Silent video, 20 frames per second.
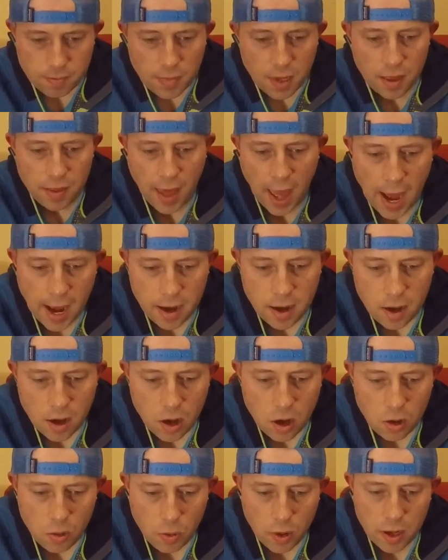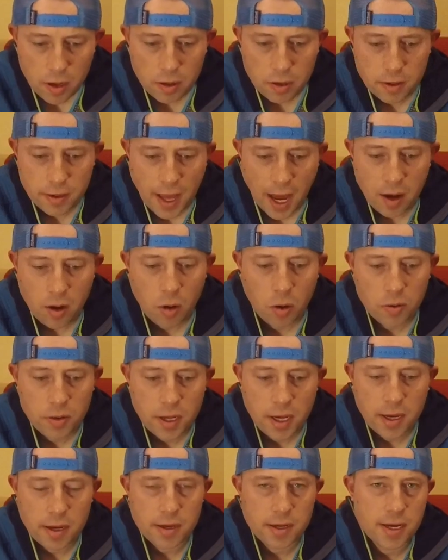that will not
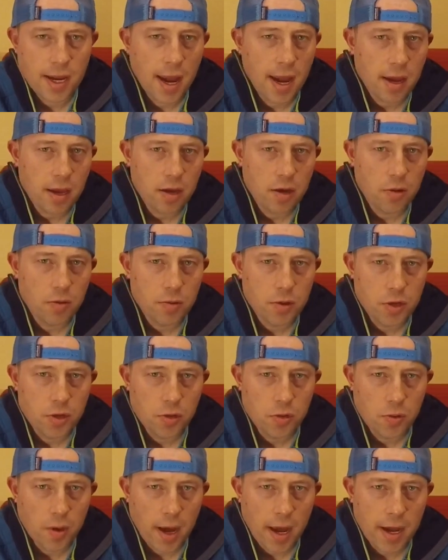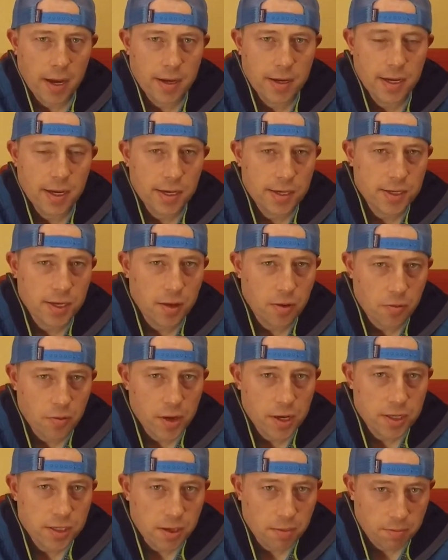only take you to a decent
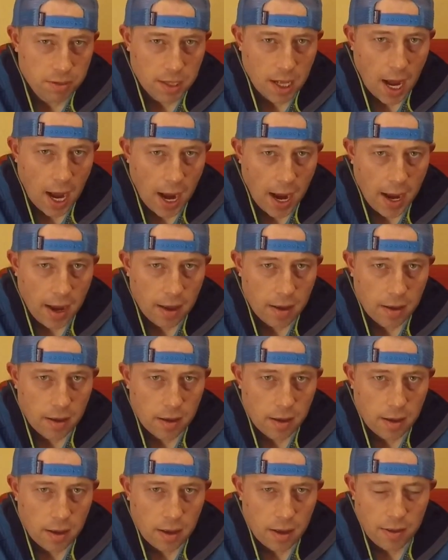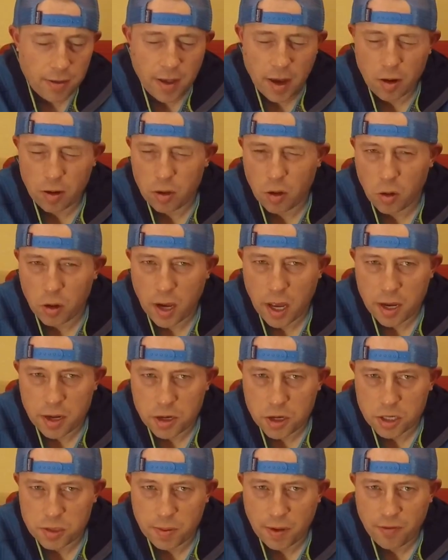resupply, they are located
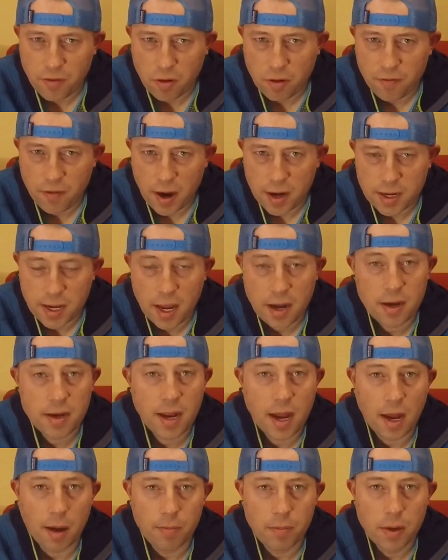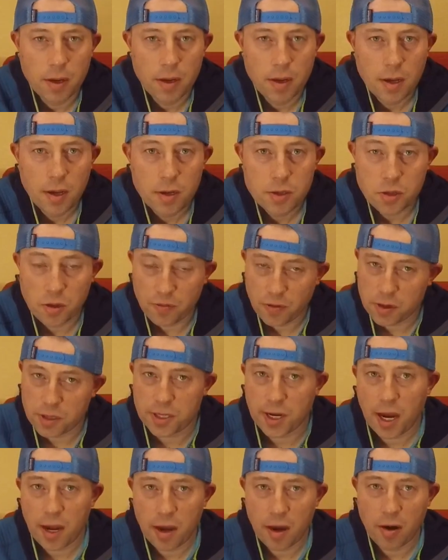just before Fontana Dam. So if you
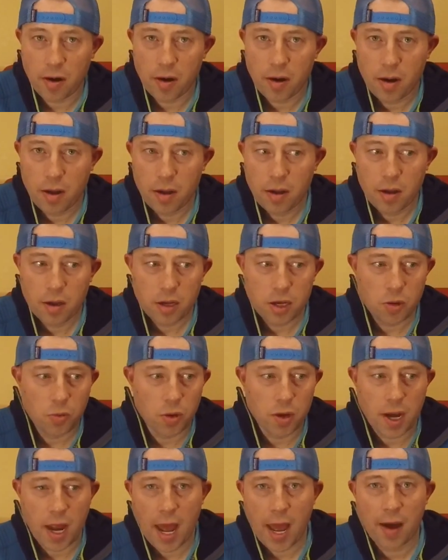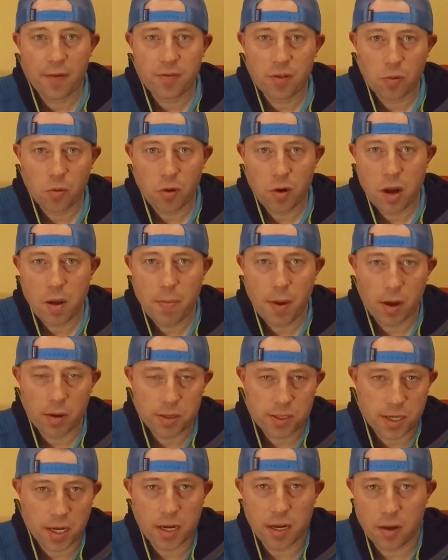stay here, you wouldn't have to worry about
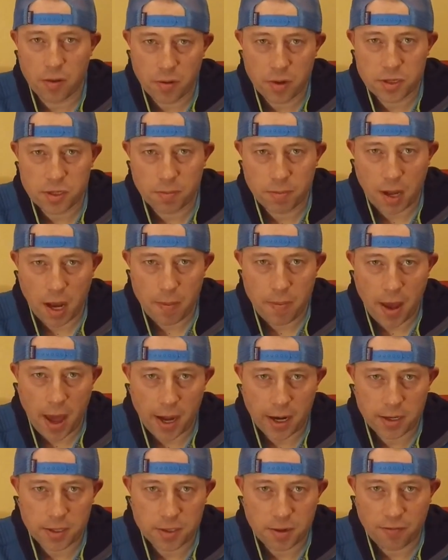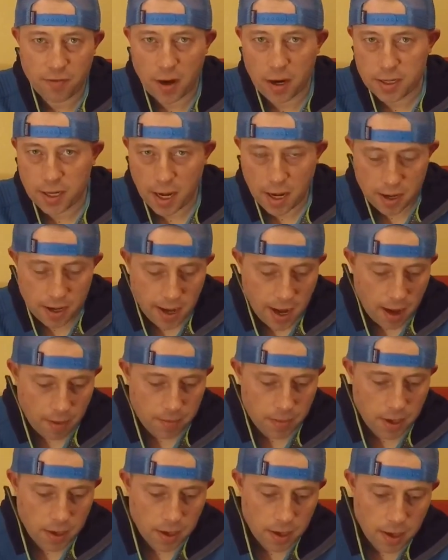sending a resupply package to Fontana Dam.
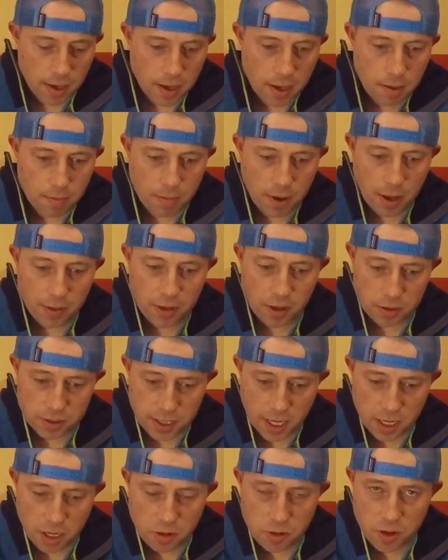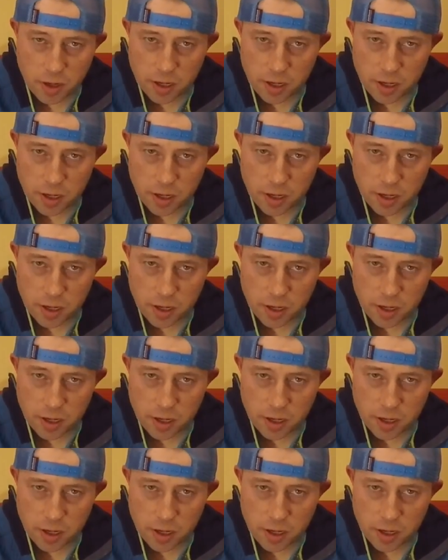But they'll take you to a